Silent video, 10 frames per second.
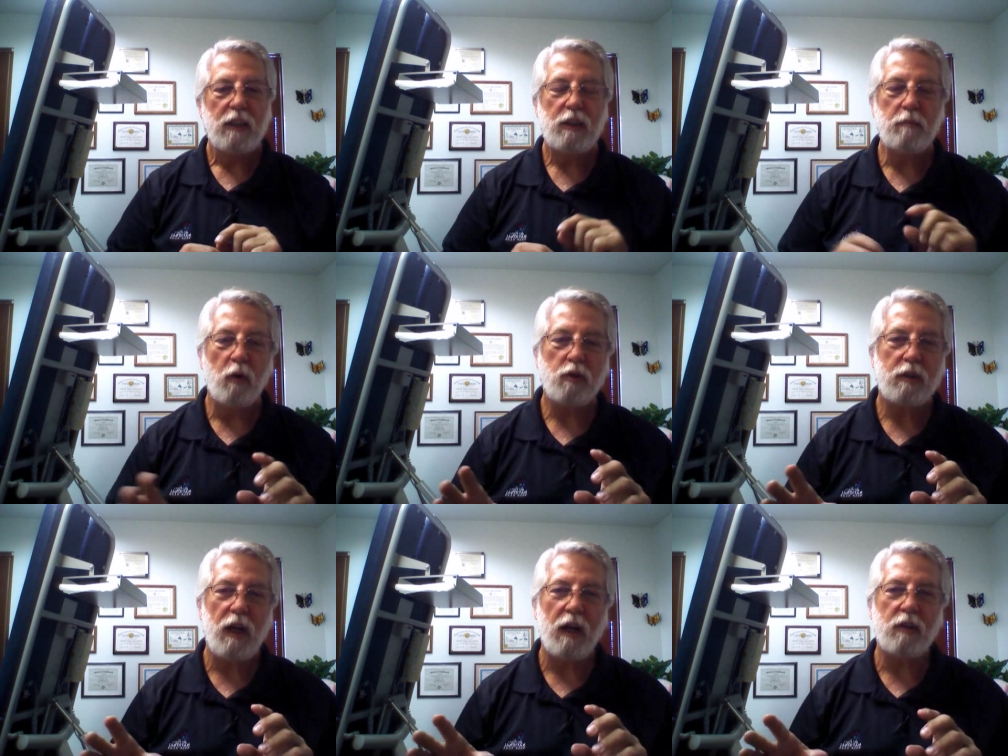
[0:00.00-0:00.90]
See,
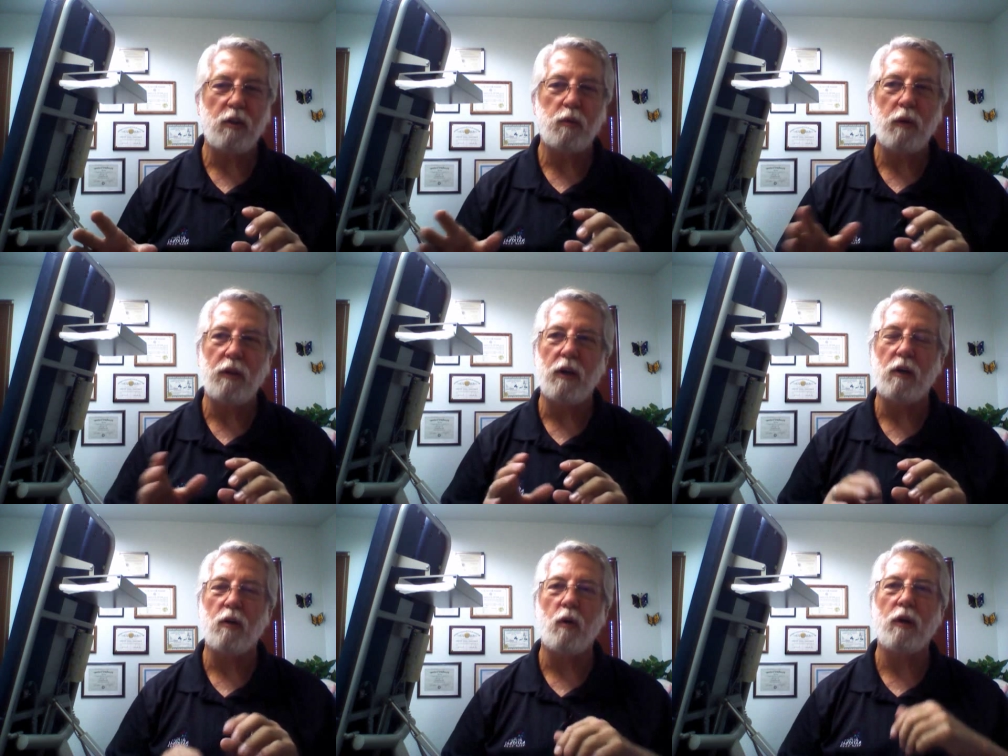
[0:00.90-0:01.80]
most doctors, when
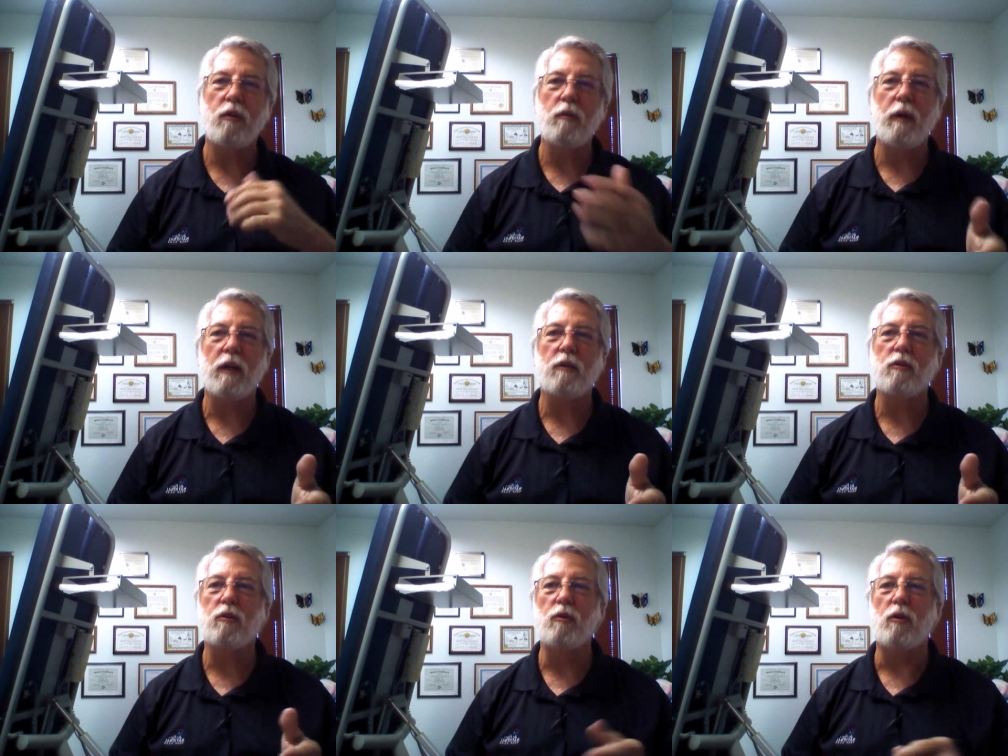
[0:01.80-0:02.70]
they're going through
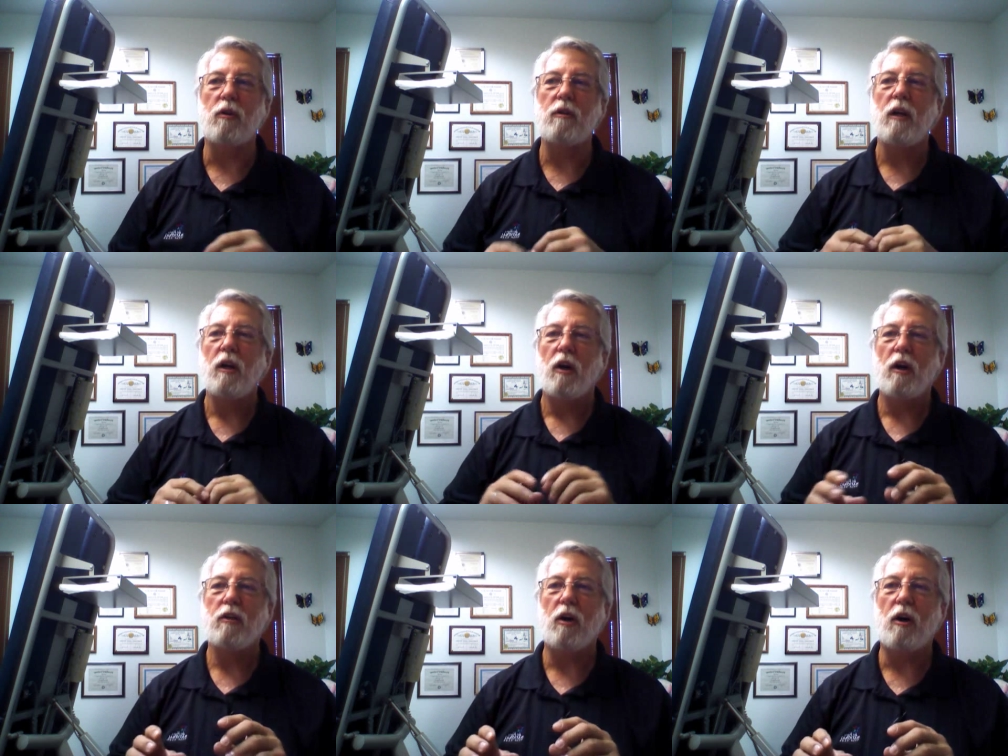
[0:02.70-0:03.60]
medical school,
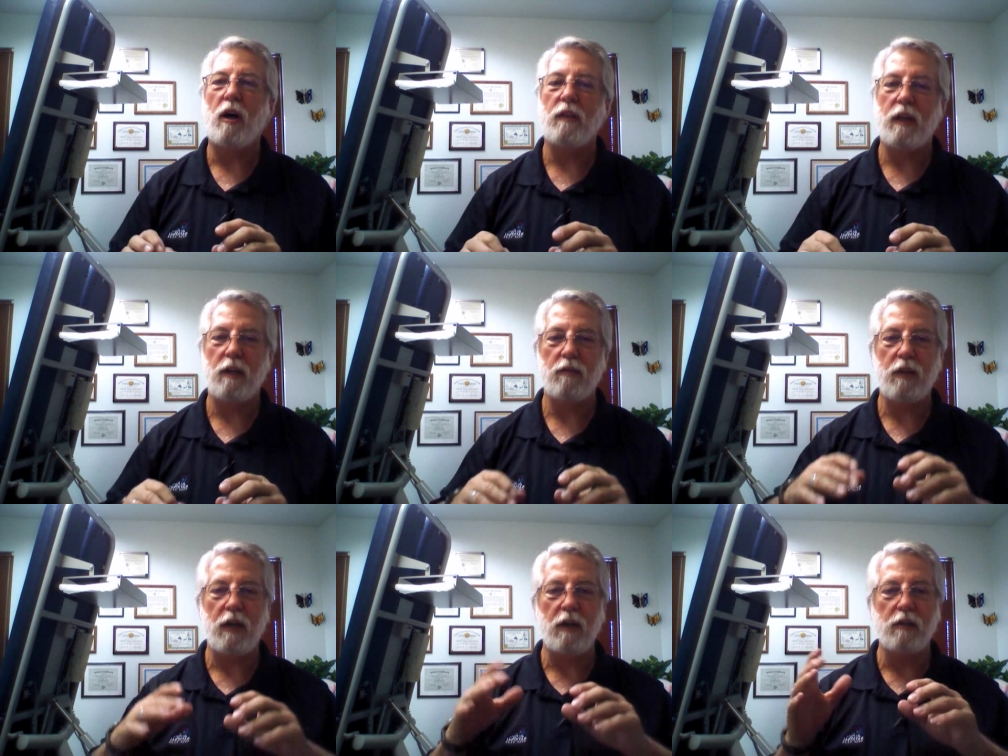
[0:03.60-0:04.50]
are taught that
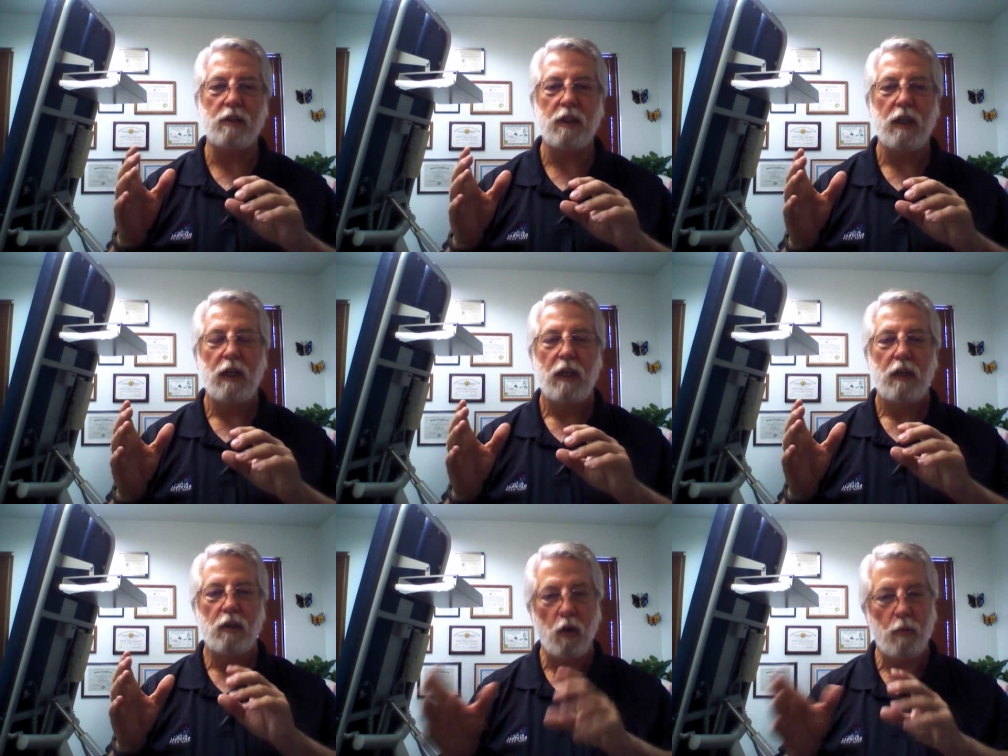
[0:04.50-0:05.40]
if there's
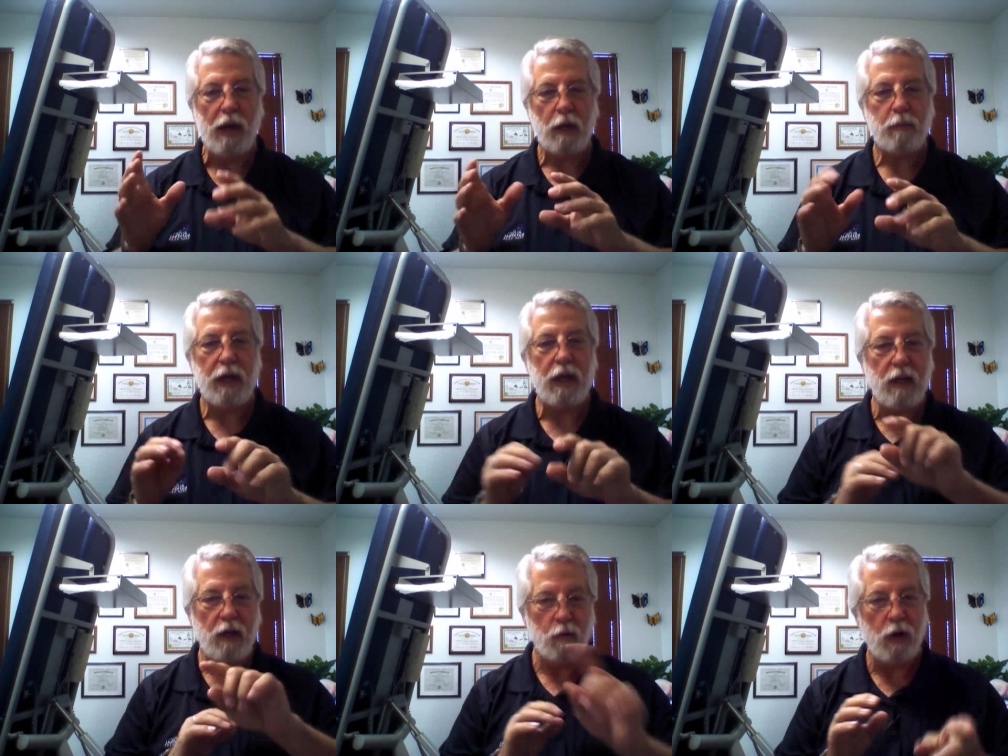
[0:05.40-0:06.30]
low back
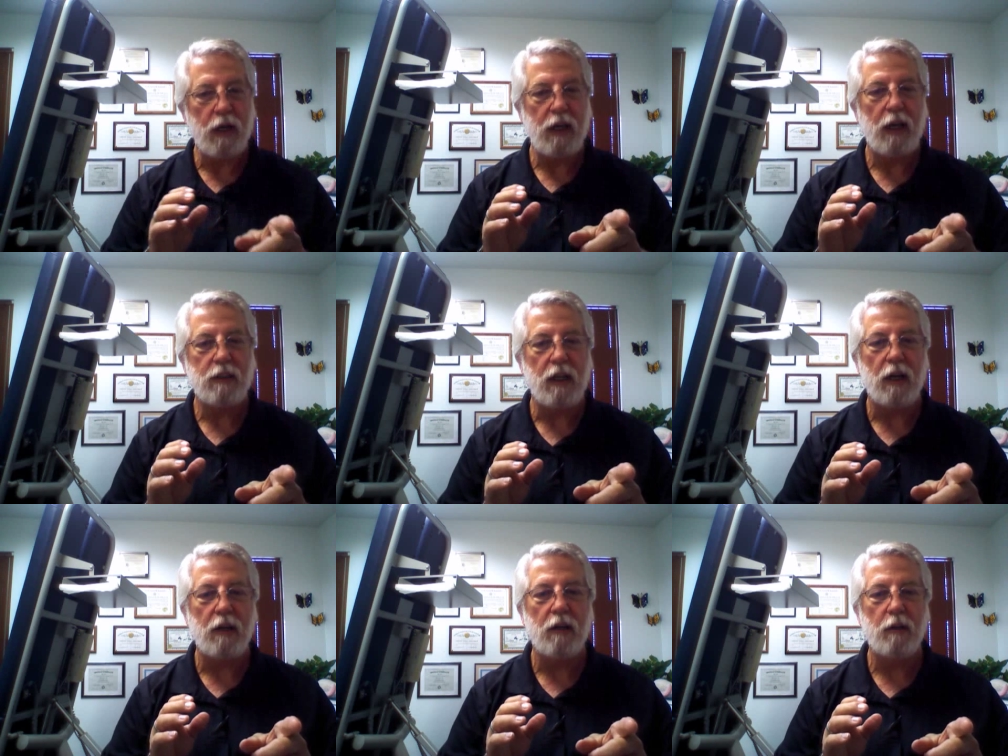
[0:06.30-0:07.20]
pain and it radiates
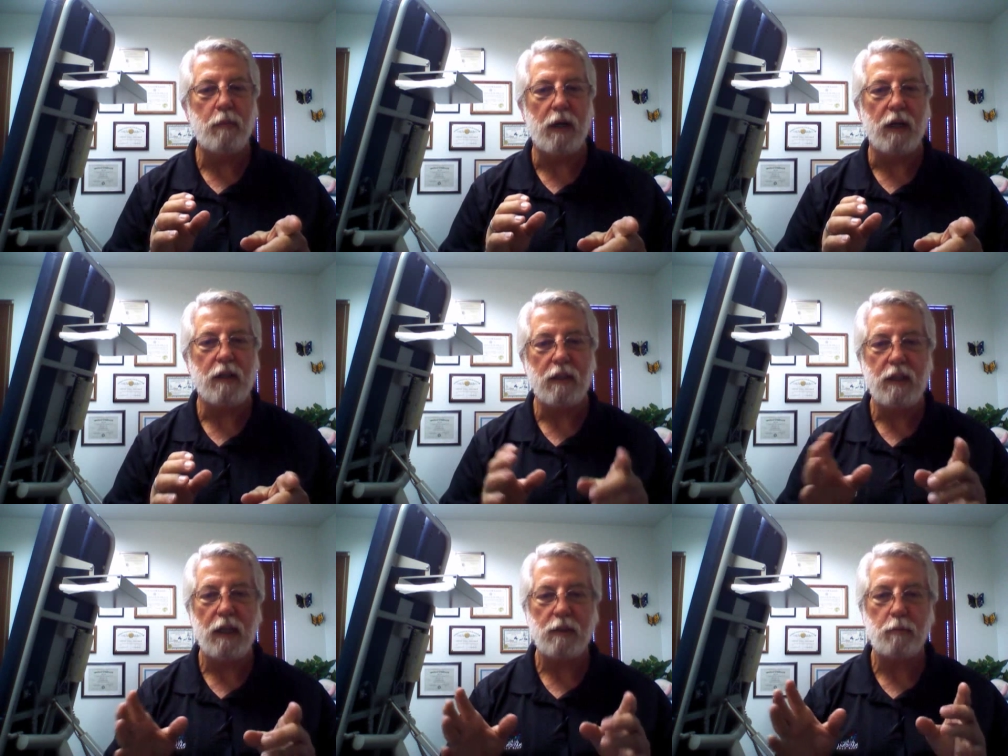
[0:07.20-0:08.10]
down into the buttock, that
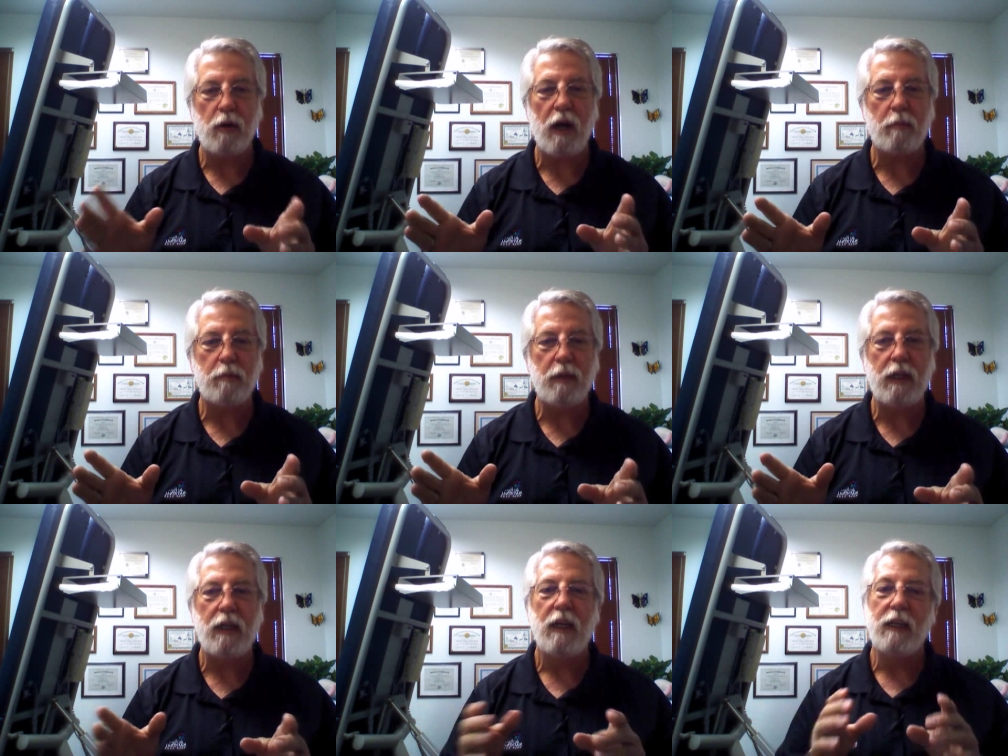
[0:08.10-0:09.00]
that's
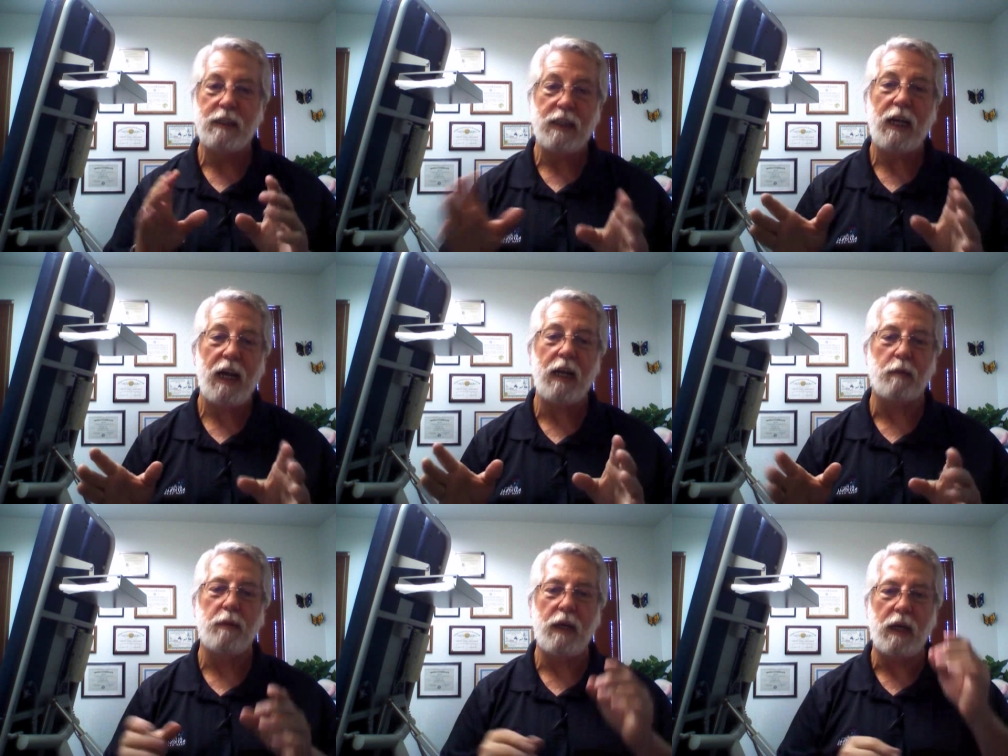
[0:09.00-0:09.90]
probably
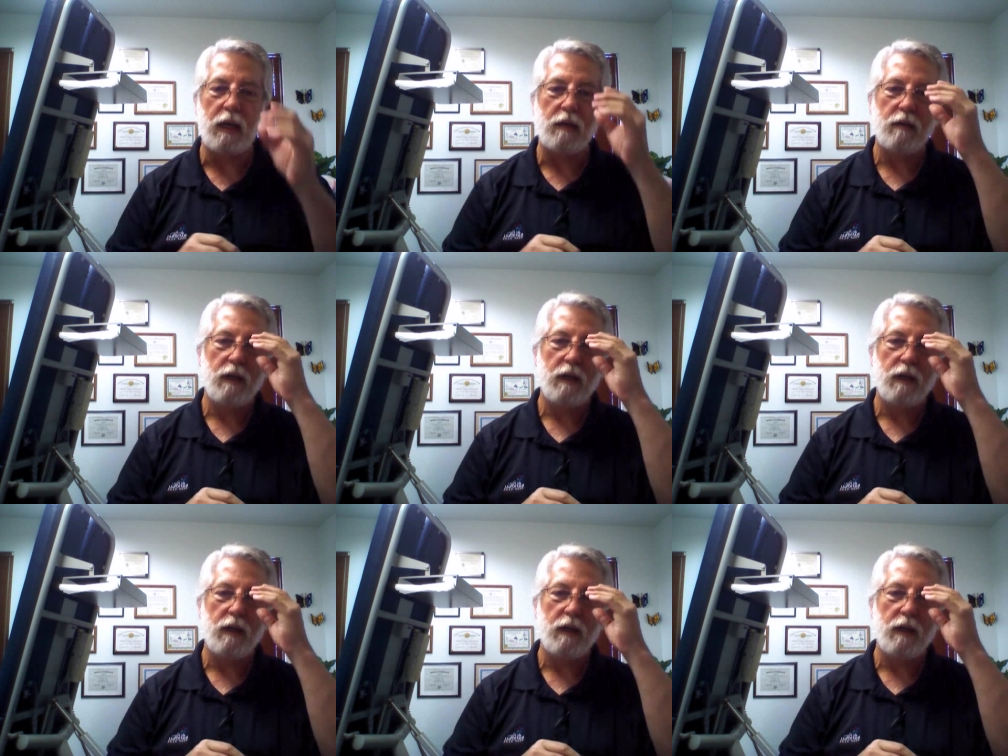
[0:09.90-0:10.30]
sciatic pain.